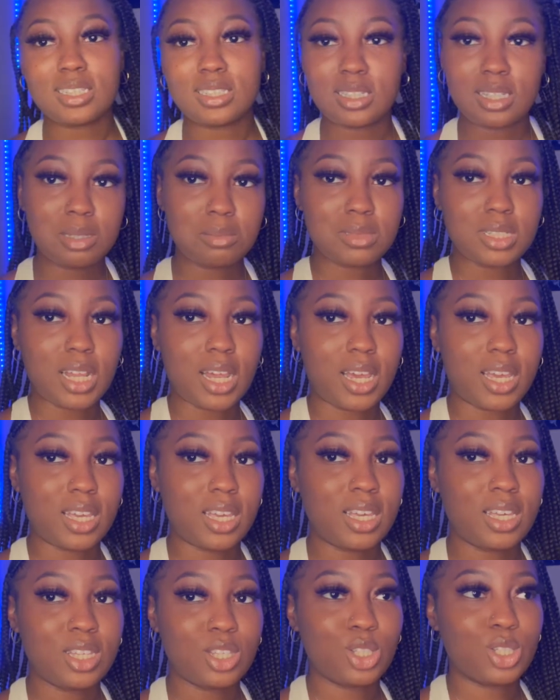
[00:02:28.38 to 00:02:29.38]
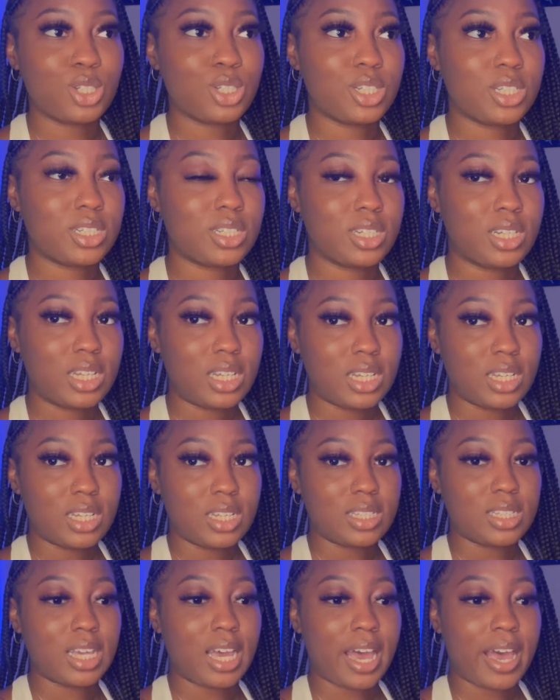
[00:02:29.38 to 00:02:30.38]
seems like either
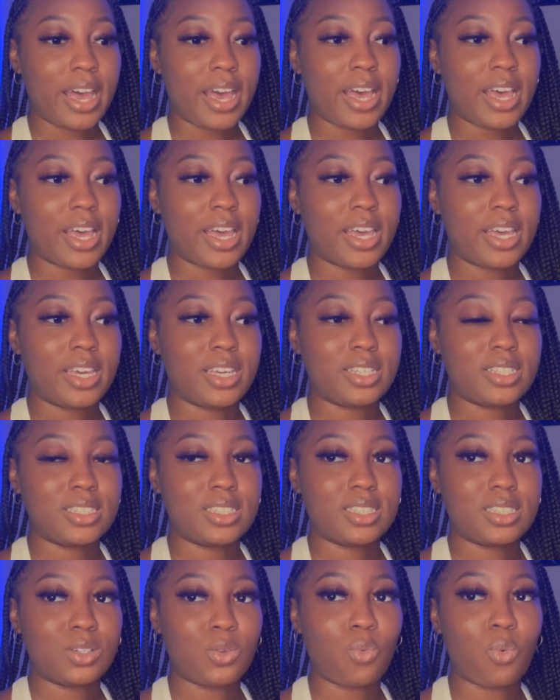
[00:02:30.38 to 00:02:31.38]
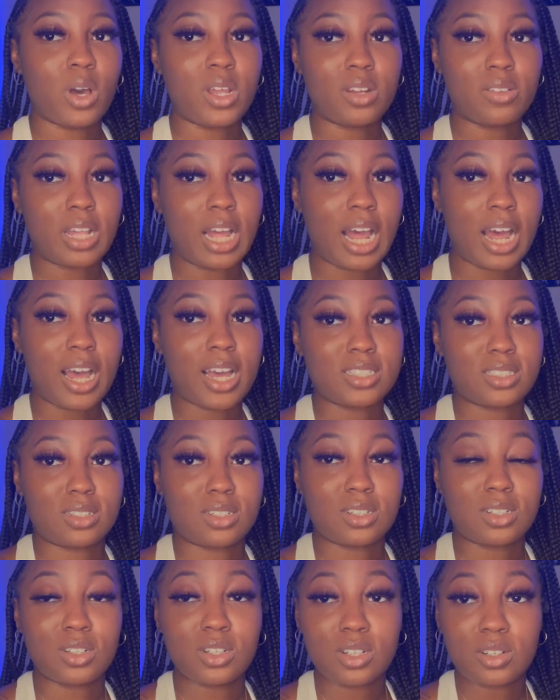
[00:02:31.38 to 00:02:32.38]
the eyes, one of the eyes are
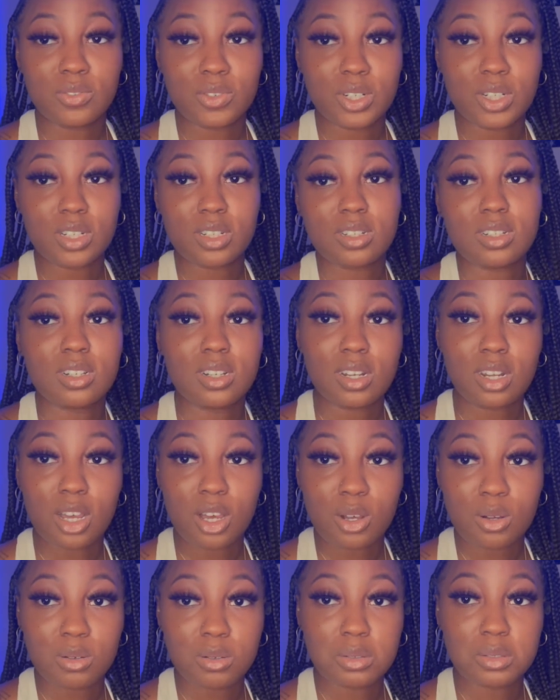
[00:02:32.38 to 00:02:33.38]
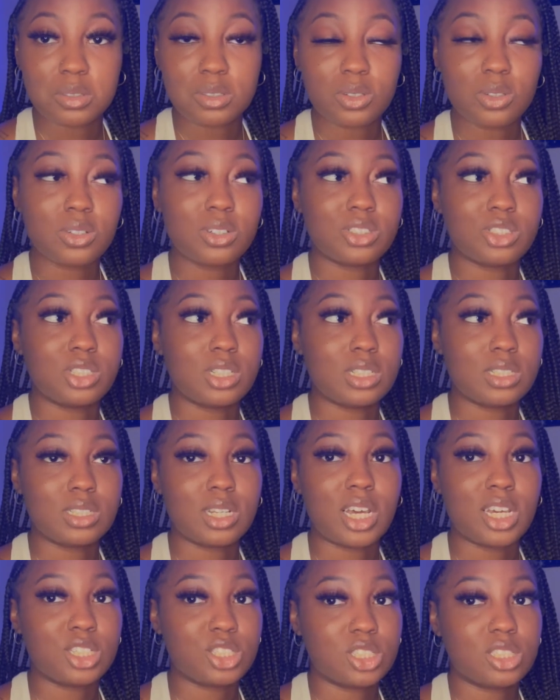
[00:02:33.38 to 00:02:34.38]
covered, closed, or just
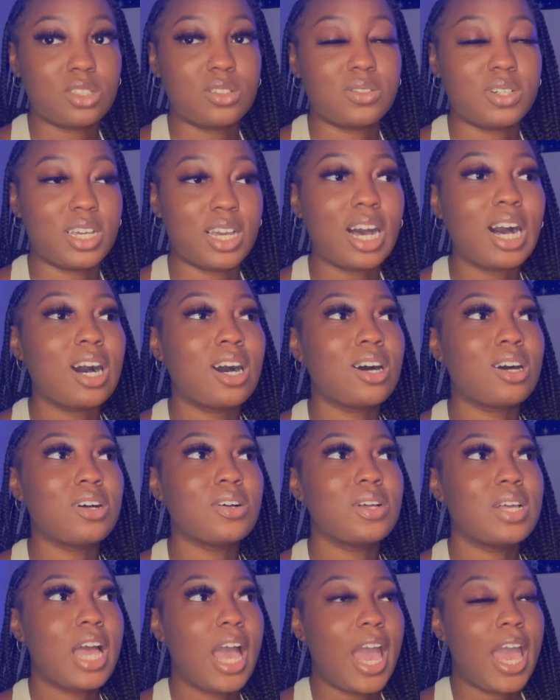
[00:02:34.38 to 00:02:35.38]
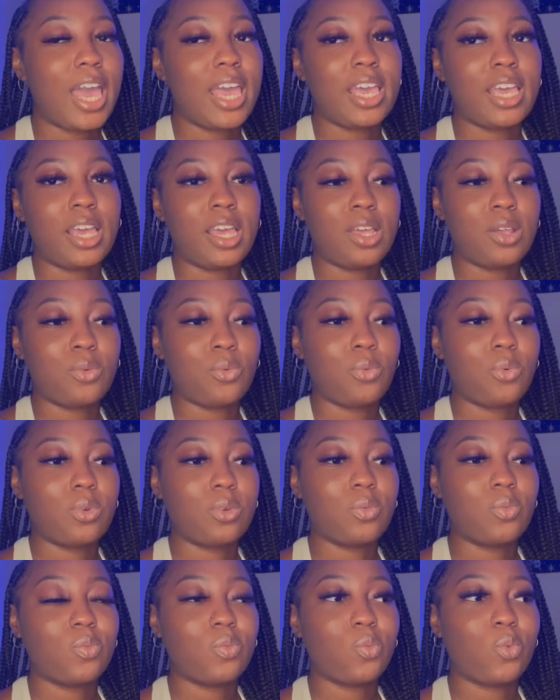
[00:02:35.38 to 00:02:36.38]
not shown at all. And
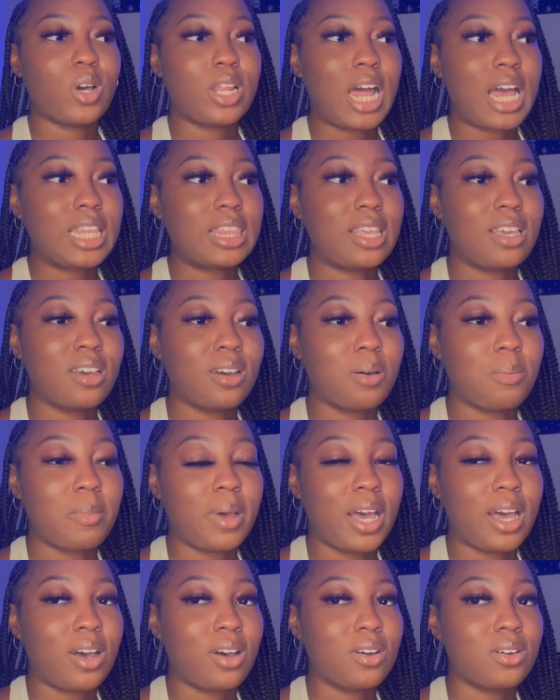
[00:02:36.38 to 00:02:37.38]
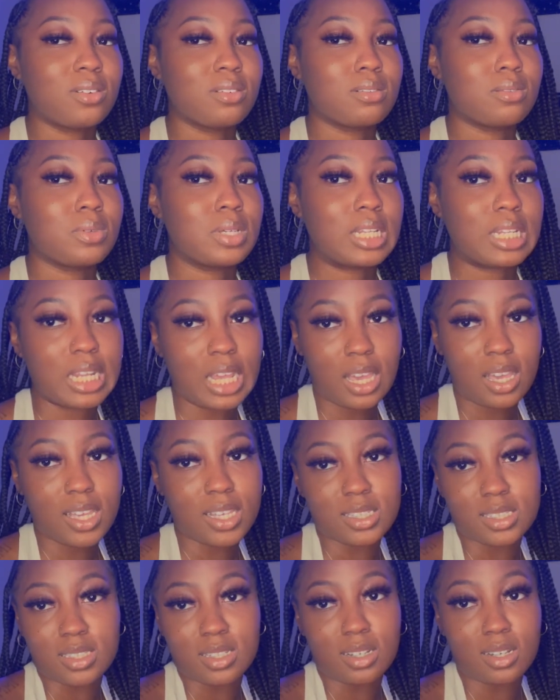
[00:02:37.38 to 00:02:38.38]
what I think about with that
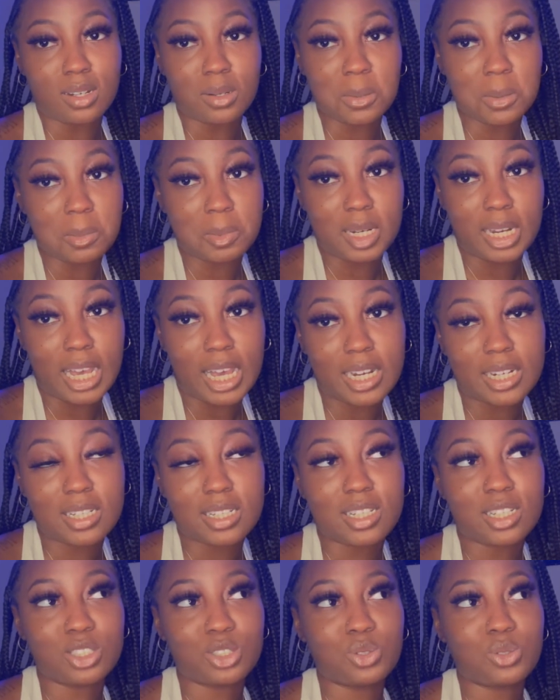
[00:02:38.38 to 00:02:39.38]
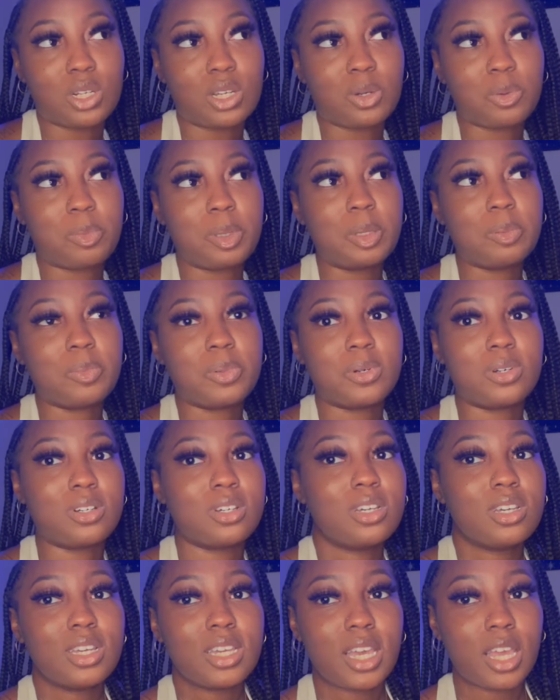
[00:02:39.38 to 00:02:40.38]
is the Illuminati, because people
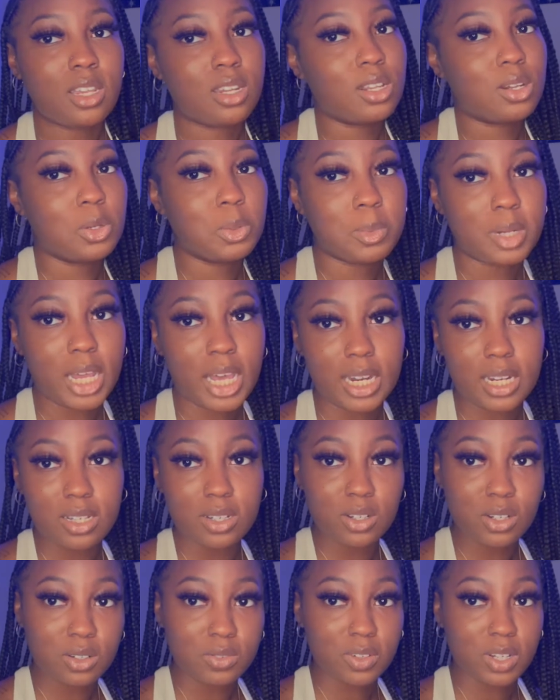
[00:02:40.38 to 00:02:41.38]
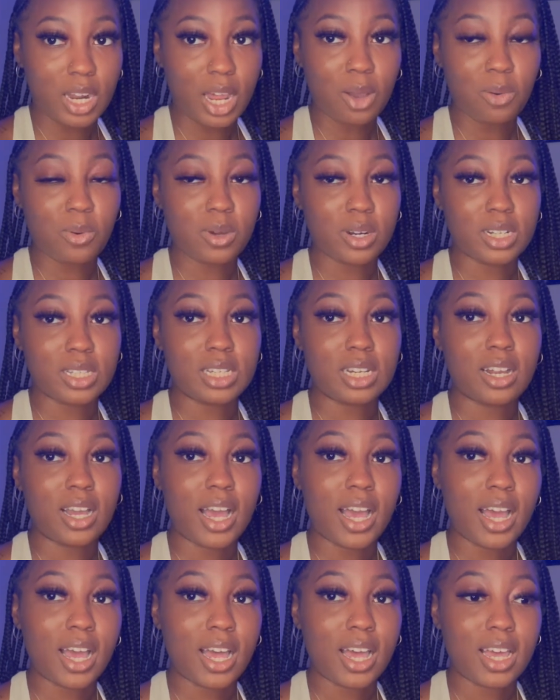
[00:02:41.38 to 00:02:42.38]
in the Illuminati cover like one of their
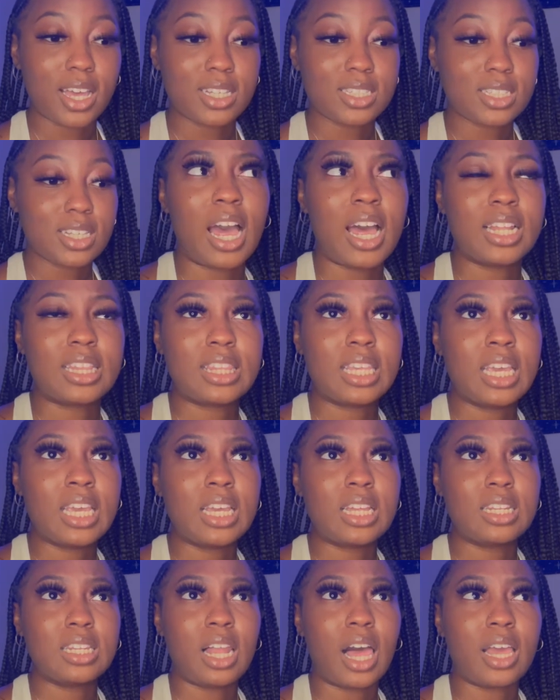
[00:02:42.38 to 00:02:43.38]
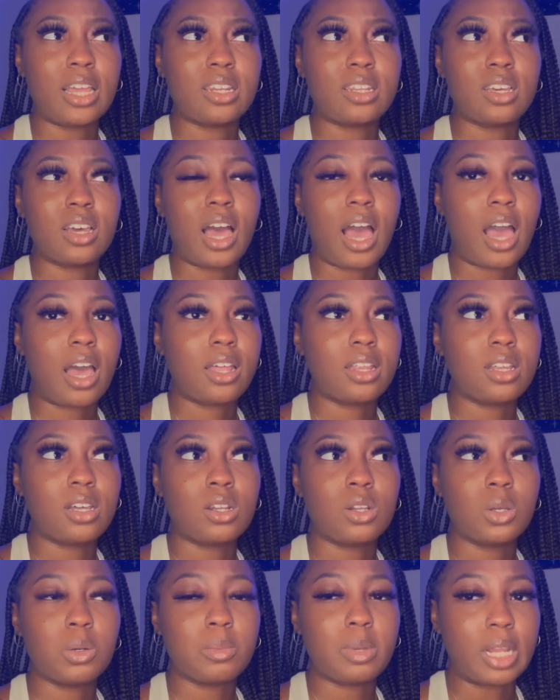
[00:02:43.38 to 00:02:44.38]
eyes. I think like the
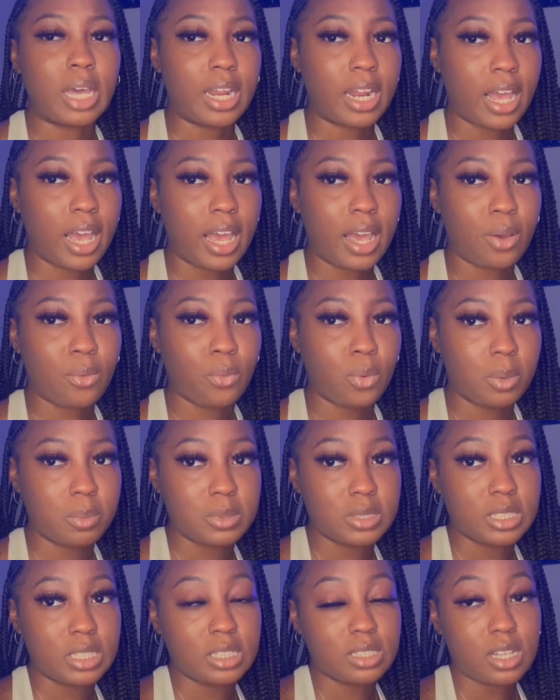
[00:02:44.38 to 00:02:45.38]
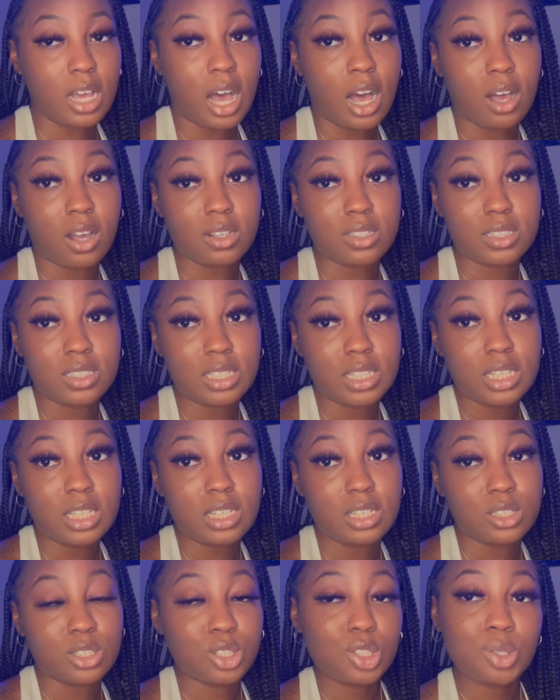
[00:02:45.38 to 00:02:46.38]
Illuminati eye represents all
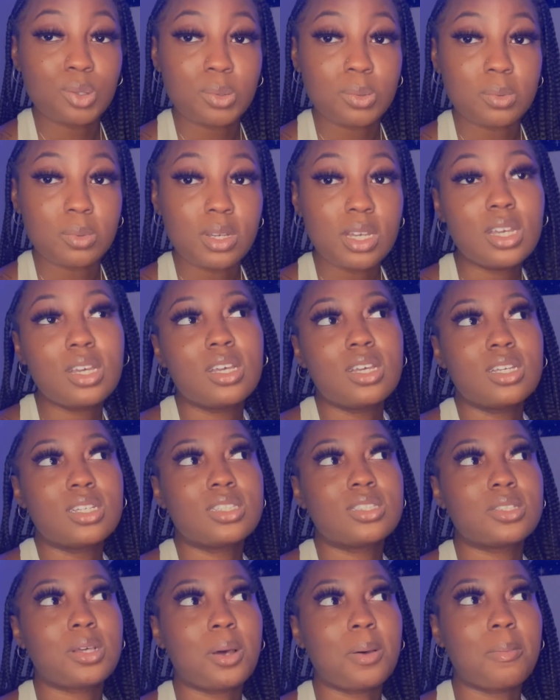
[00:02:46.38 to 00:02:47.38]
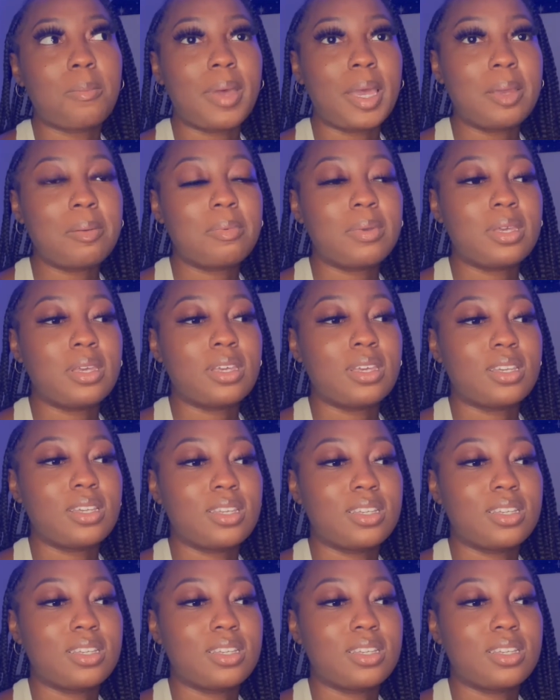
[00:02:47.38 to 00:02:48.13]
seeing too, so maybe